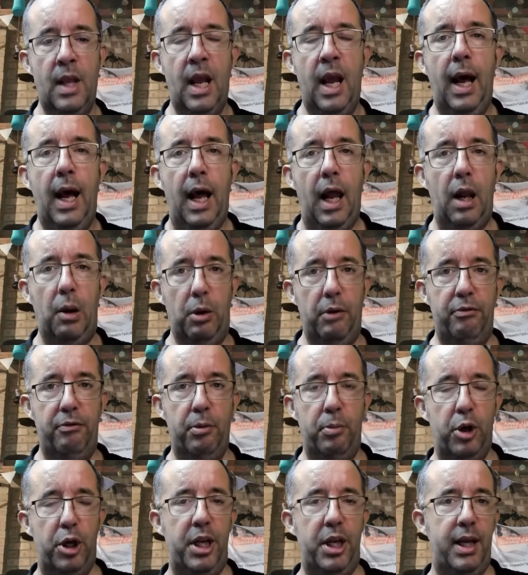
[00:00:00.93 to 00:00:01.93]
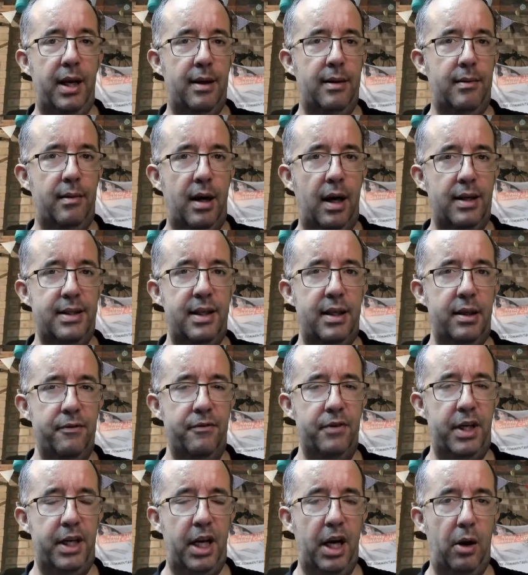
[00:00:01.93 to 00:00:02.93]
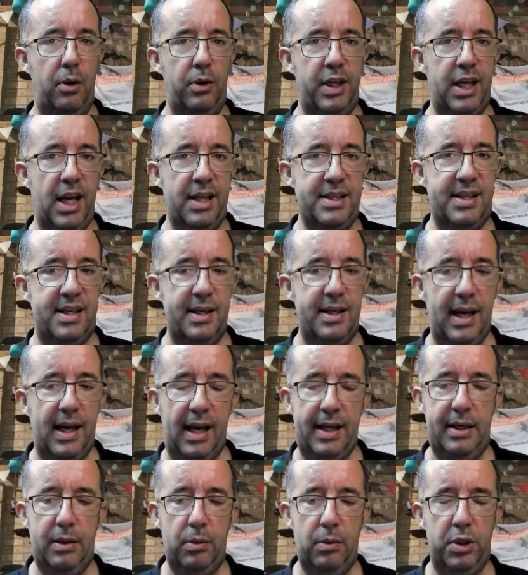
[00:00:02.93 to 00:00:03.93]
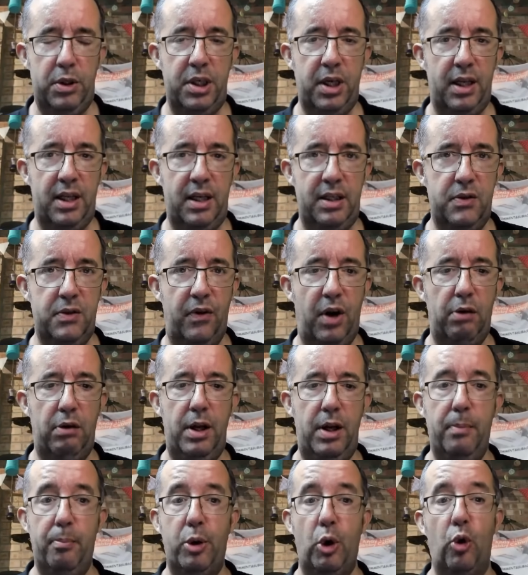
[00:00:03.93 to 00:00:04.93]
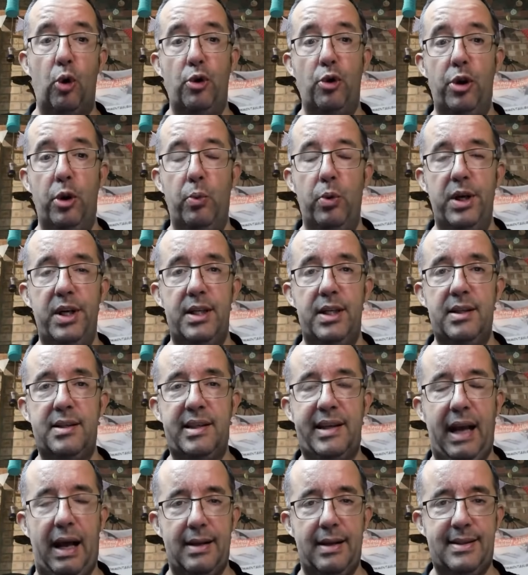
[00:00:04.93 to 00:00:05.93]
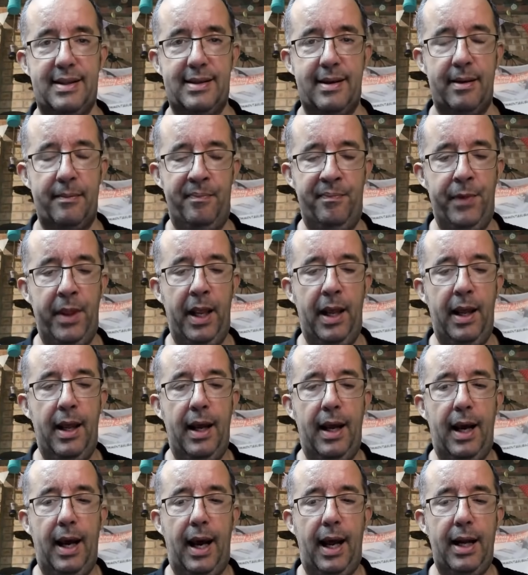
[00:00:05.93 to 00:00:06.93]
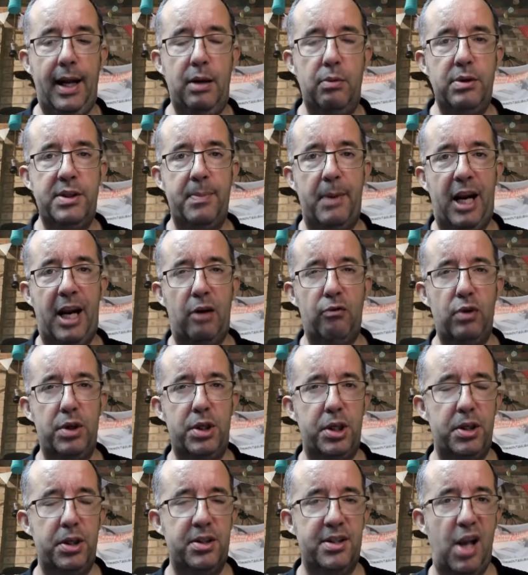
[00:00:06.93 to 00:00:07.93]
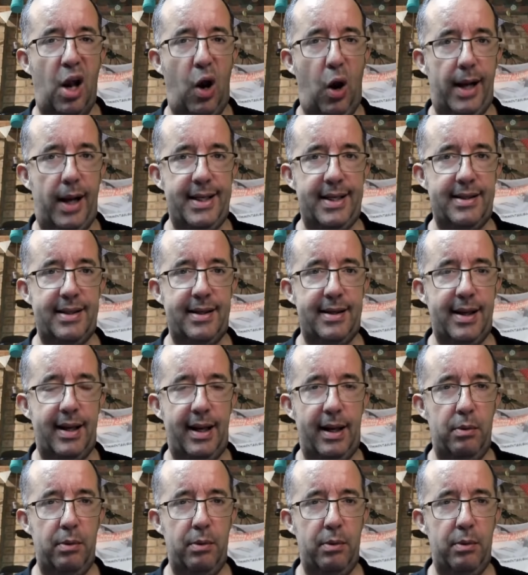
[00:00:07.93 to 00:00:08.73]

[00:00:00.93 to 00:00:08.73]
Hello, everybody. I did a video yesterday, which I think is very important that we discuss. And it was about Richard Tice.